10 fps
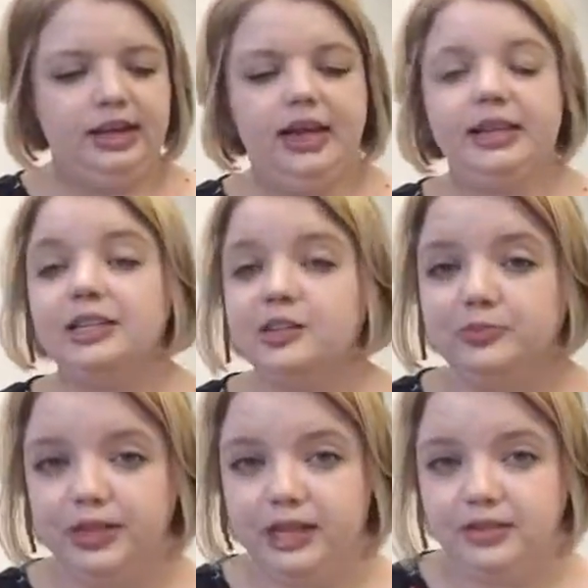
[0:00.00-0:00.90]
And
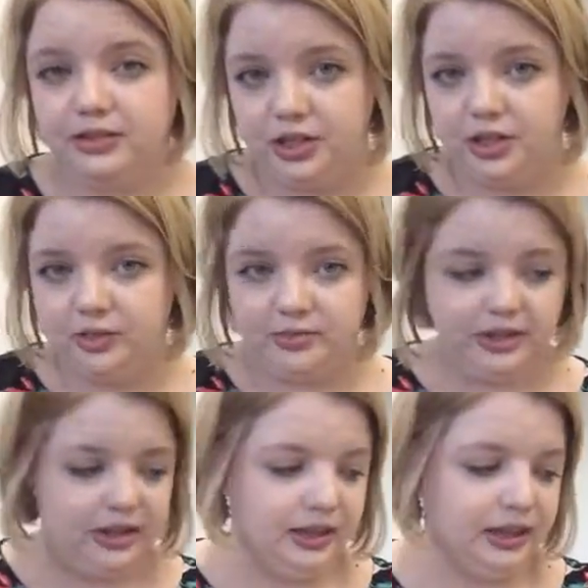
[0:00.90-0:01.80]
explain terms.
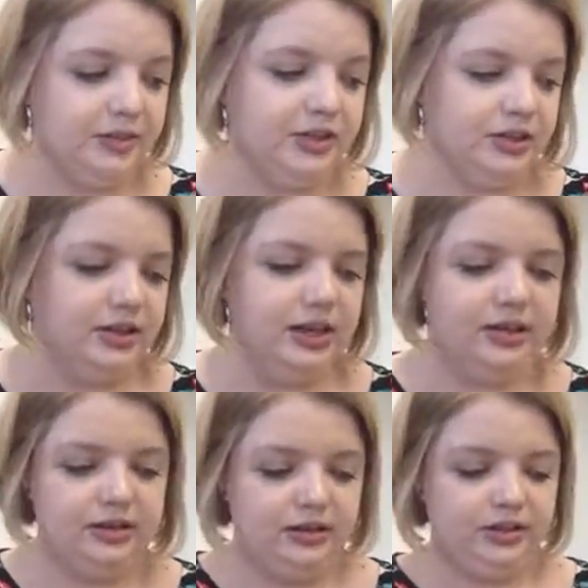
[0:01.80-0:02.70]
I think I mentioned
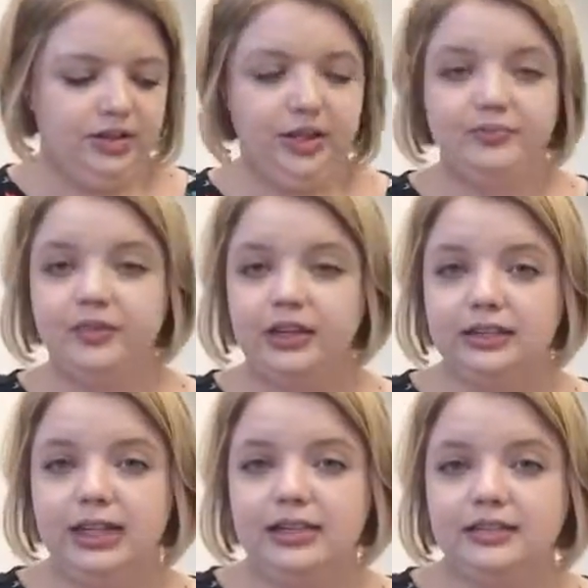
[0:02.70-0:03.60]
that earlier.
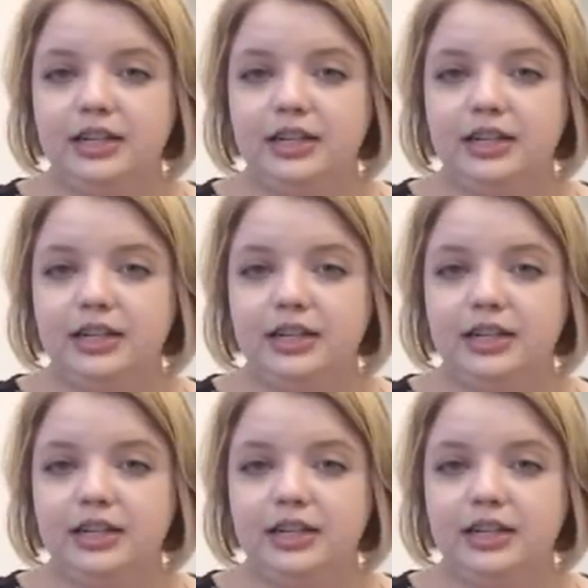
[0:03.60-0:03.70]
Last